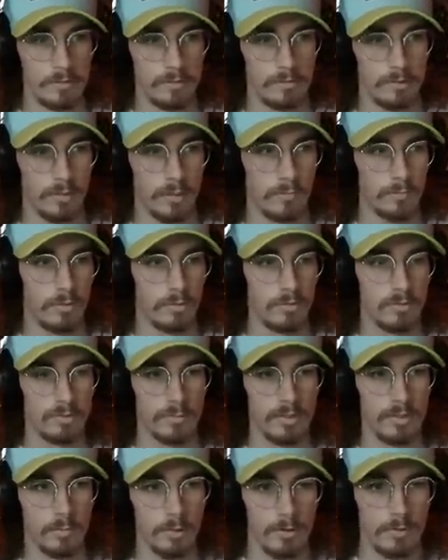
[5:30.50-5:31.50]
Stand by the bowl, because
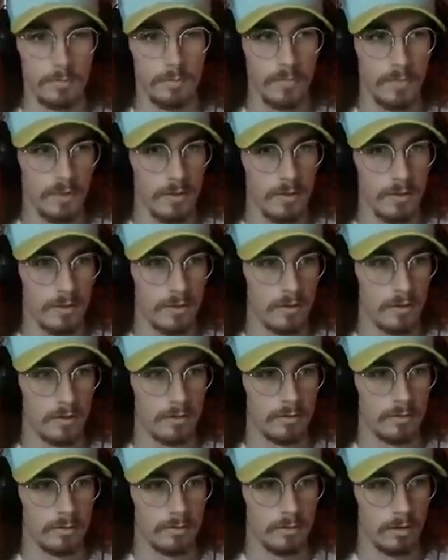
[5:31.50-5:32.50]
I'm gonna need bowl.
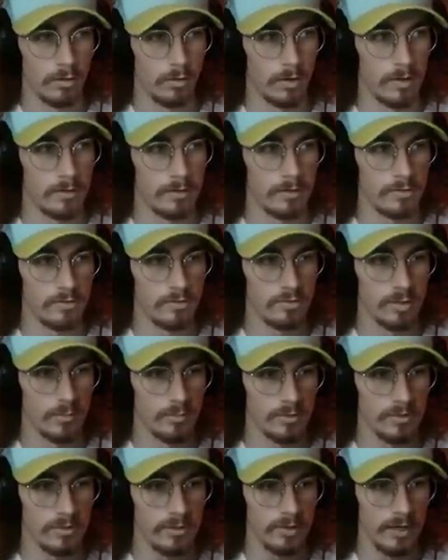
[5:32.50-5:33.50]
Alright, this is number
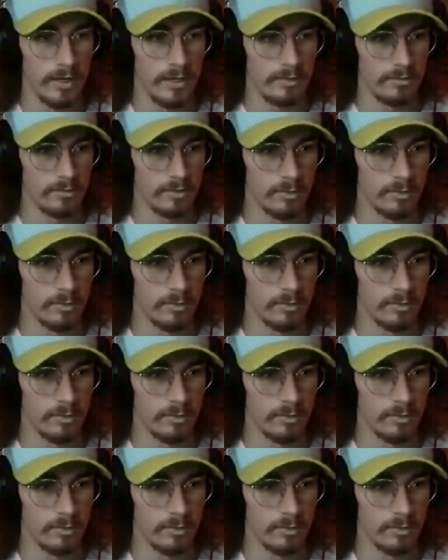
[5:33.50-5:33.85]
10, guys.